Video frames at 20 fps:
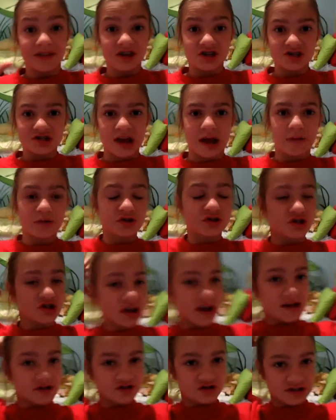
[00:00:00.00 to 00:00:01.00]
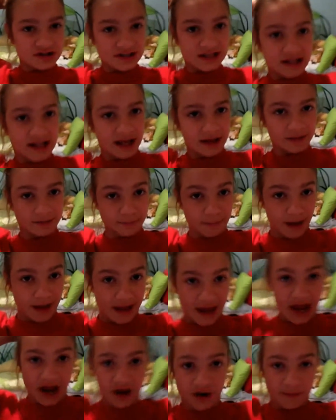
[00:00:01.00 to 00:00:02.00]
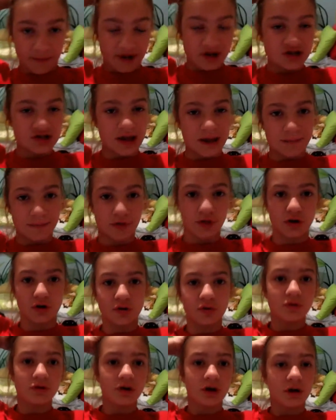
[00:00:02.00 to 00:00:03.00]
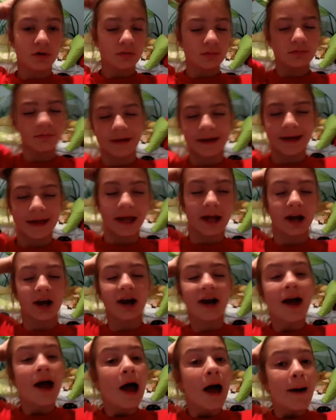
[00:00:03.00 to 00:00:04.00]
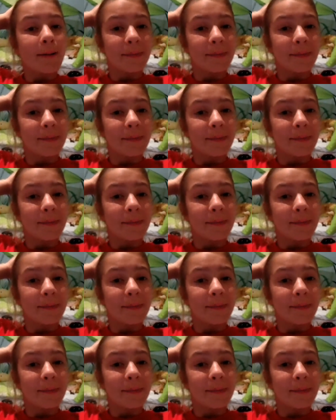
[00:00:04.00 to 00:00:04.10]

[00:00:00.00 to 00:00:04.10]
in the shower so you guys just see like my hair my shampoo, you know, my hair.